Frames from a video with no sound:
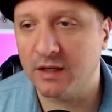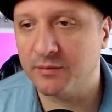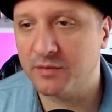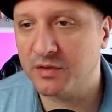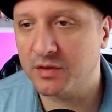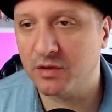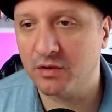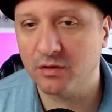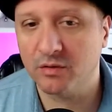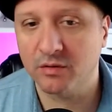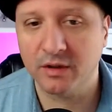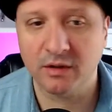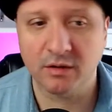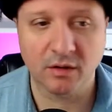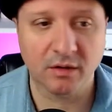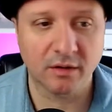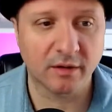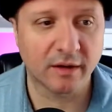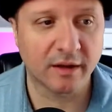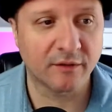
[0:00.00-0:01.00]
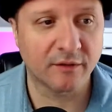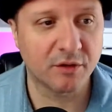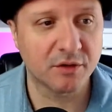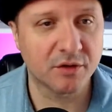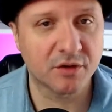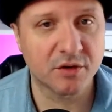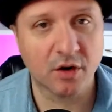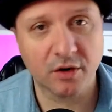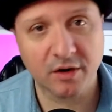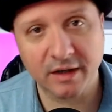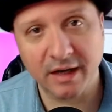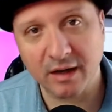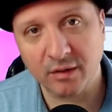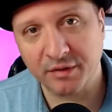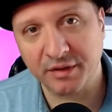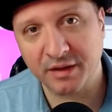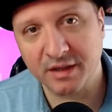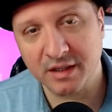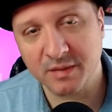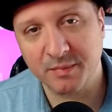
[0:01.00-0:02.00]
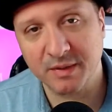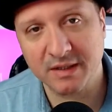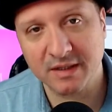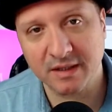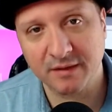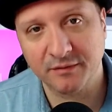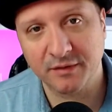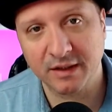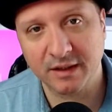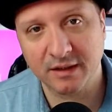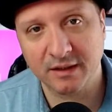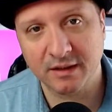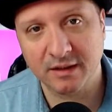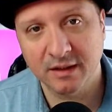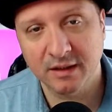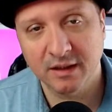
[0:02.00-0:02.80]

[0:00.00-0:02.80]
So, if you started out with a specific